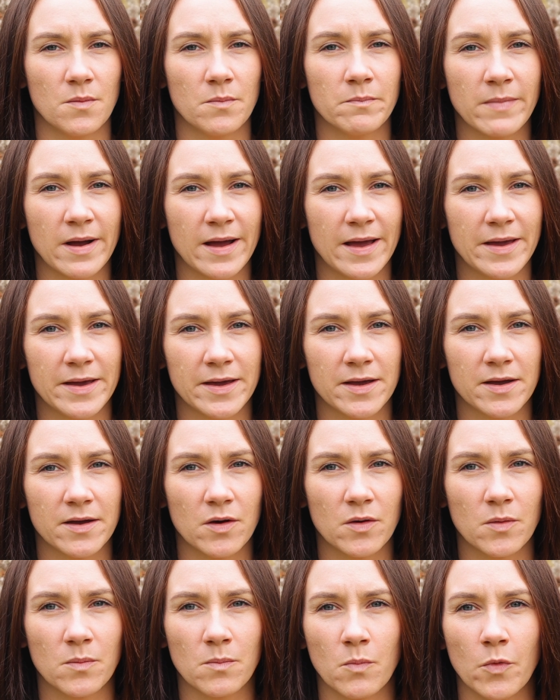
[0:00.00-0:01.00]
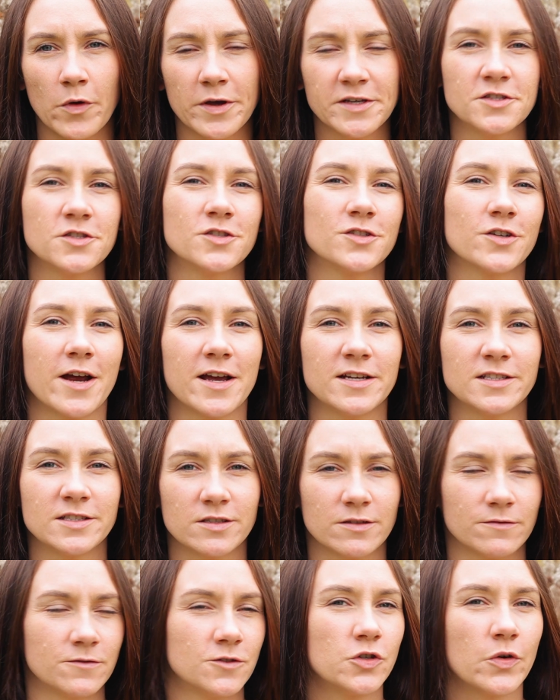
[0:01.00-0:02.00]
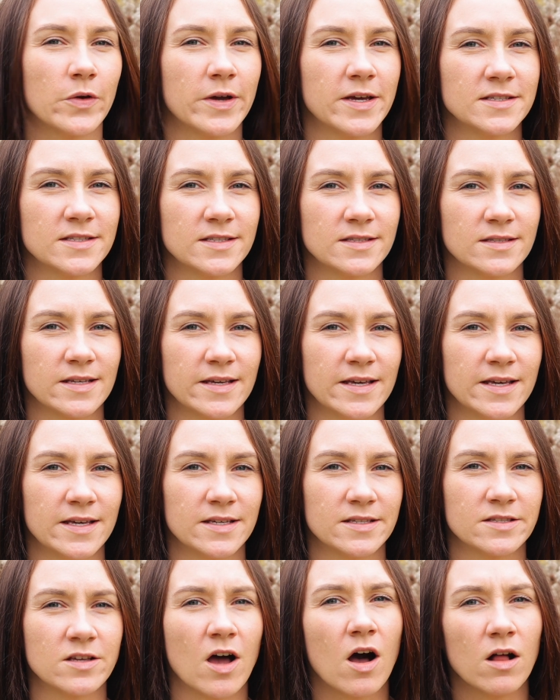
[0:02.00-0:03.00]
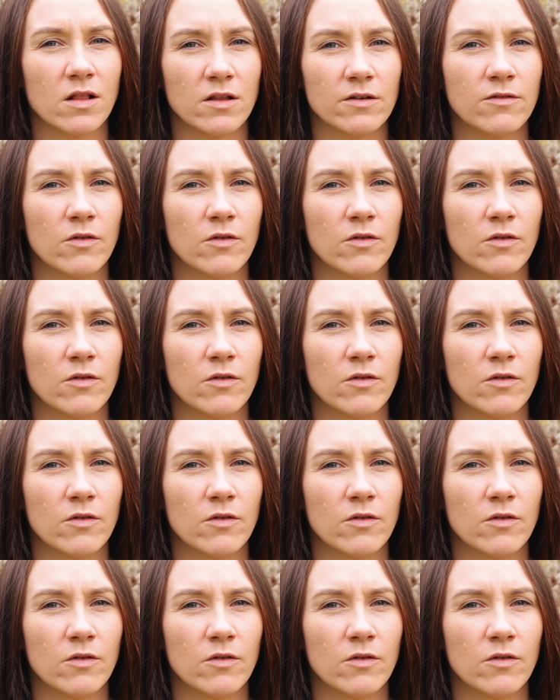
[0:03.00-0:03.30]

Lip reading: My moisturizer of choice is olive